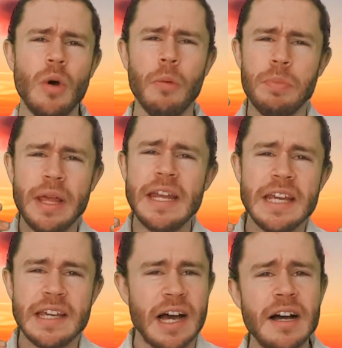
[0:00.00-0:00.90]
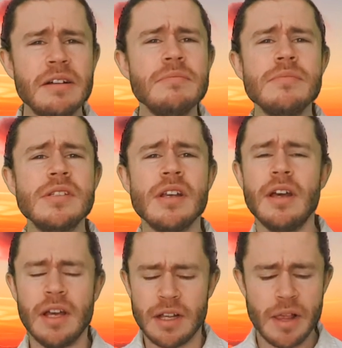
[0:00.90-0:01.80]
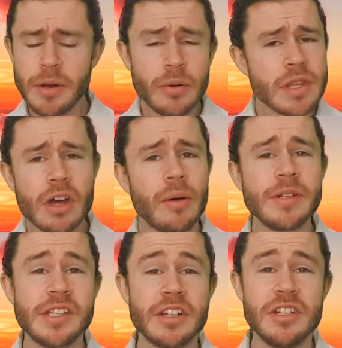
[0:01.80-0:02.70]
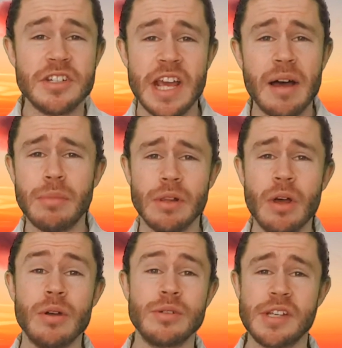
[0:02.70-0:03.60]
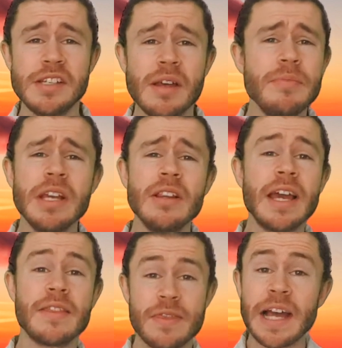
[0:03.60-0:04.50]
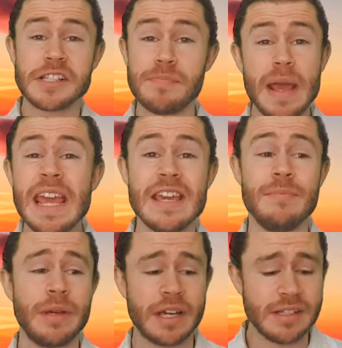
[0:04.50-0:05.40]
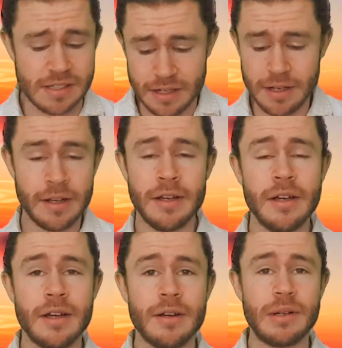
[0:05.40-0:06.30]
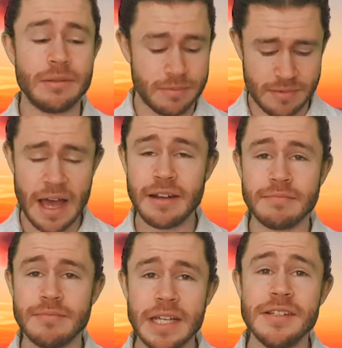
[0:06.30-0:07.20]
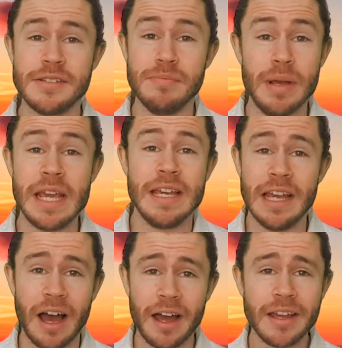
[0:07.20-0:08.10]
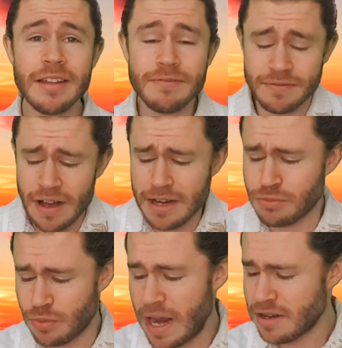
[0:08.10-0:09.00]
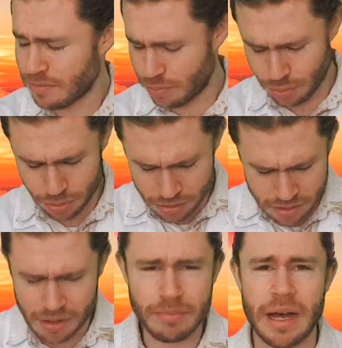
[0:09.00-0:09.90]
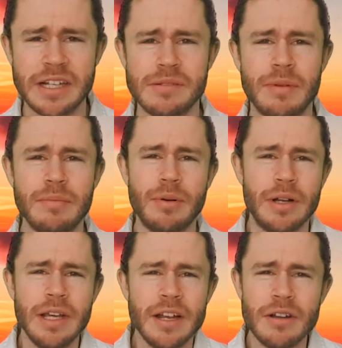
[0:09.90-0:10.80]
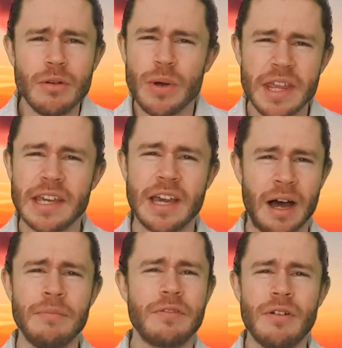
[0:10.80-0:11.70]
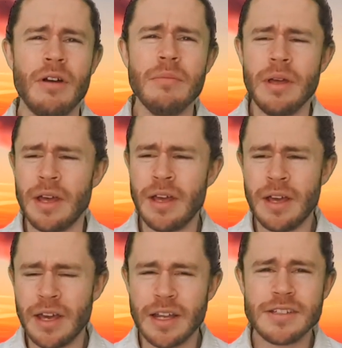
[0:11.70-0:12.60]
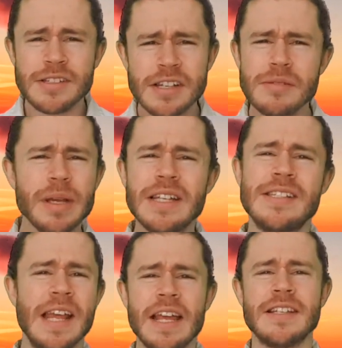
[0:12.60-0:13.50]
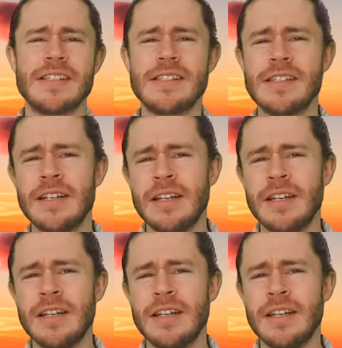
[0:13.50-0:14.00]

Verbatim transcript: or bleeding gums, let me know in the comment section down below. Say something like, that's me, because, well, that is me. I find random bruises on parts of my body, I don't know where they come from. It just doesn't make sense.